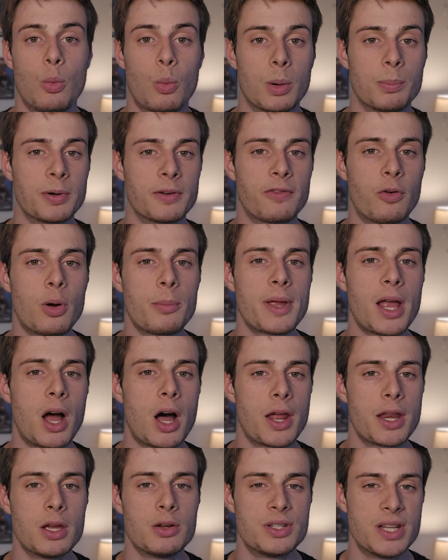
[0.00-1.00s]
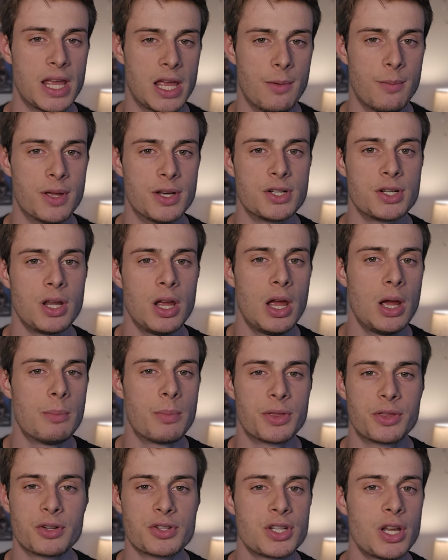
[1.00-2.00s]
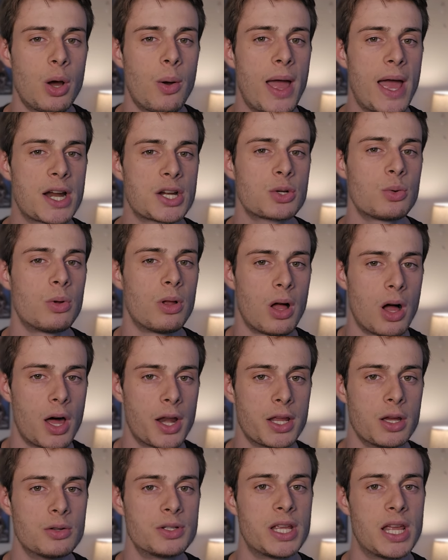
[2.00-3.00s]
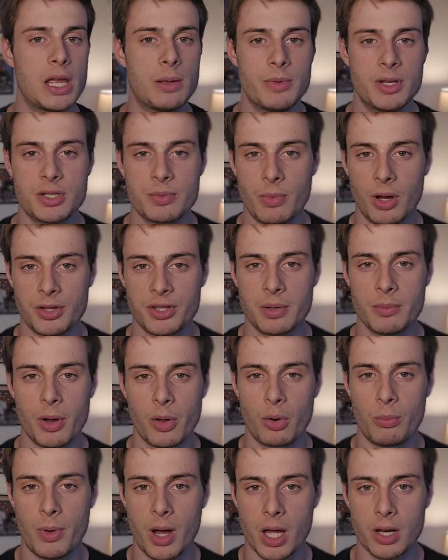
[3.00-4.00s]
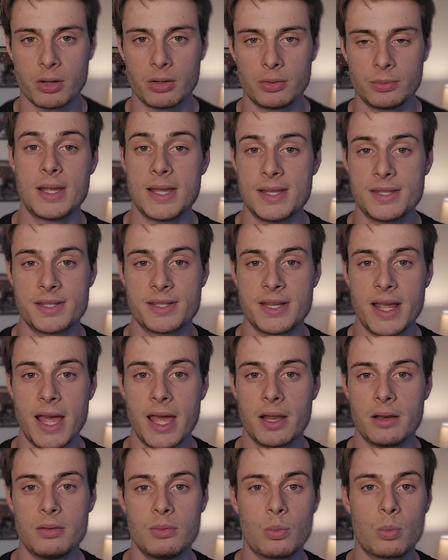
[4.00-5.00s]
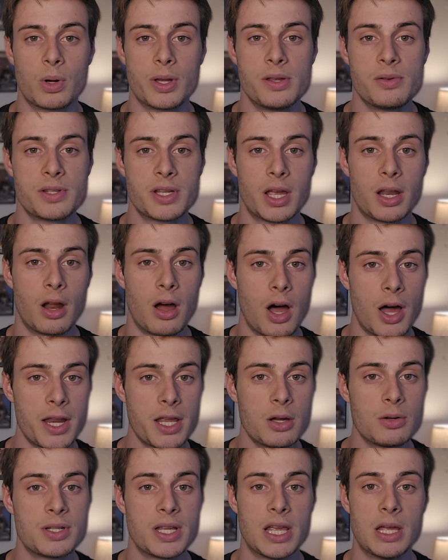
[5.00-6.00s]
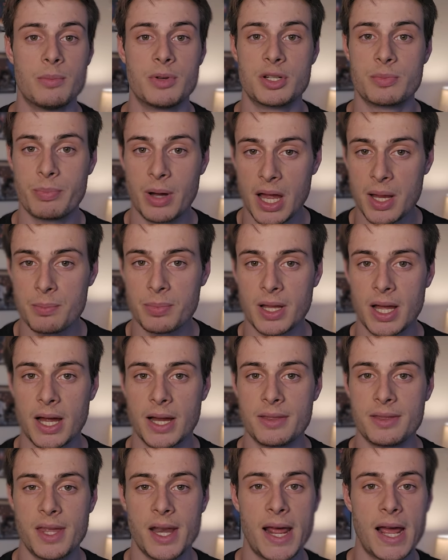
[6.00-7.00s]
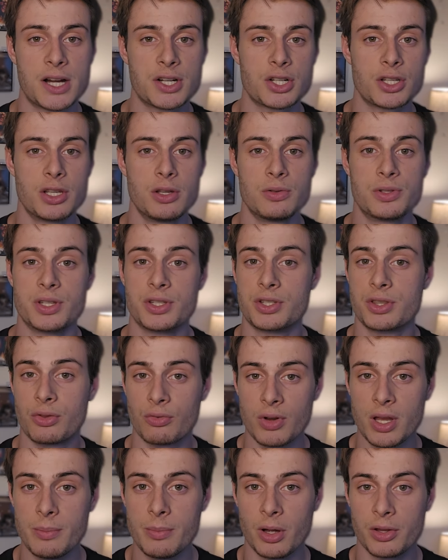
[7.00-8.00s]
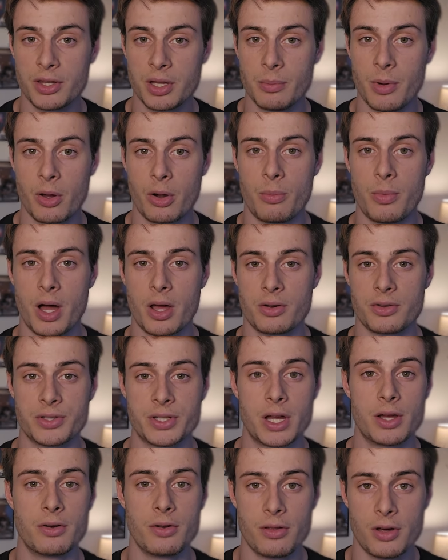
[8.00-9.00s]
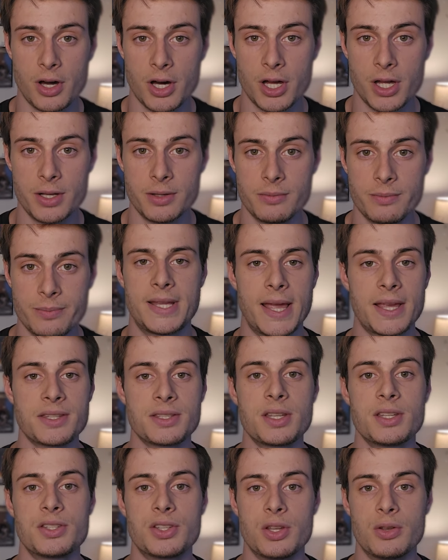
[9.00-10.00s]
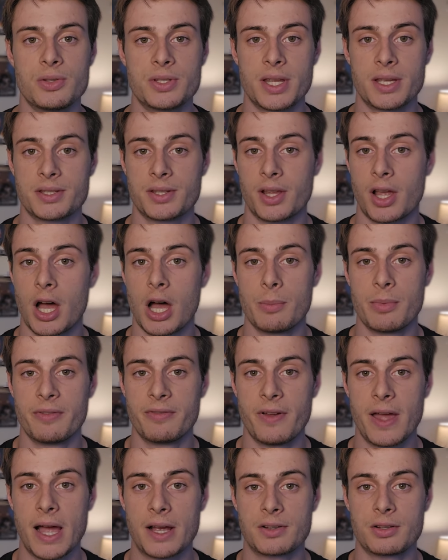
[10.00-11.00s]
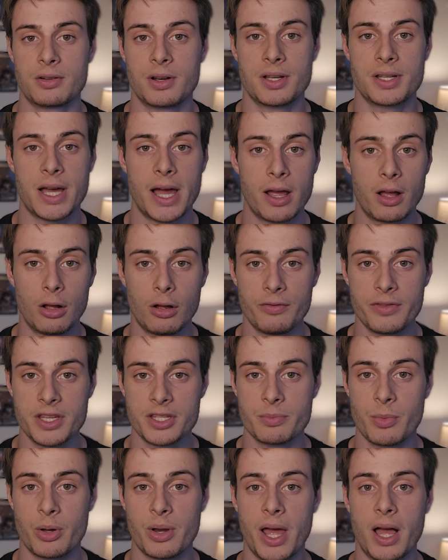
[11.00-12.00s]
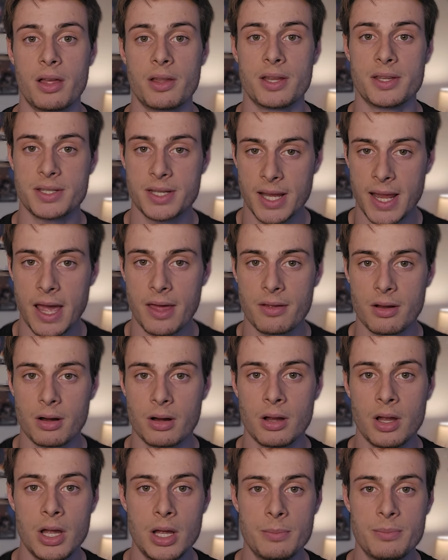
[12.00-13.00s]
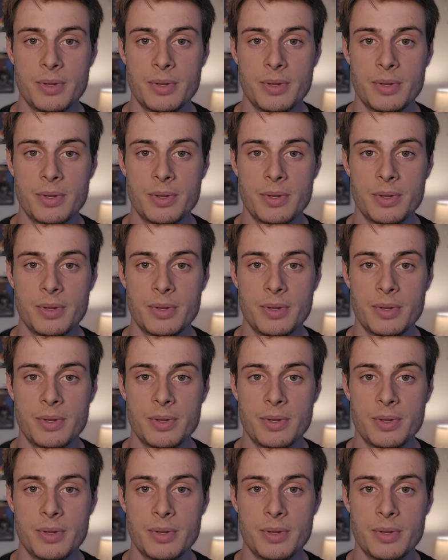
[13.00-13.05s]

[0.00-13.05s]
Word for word: We're performing audio to image, but there's no actual audio to image multimodal model. Instead, we're using an audio to image pipeline that actually uses three multimodal models under the hood. Text is used as the common factor to tie all of these modalities together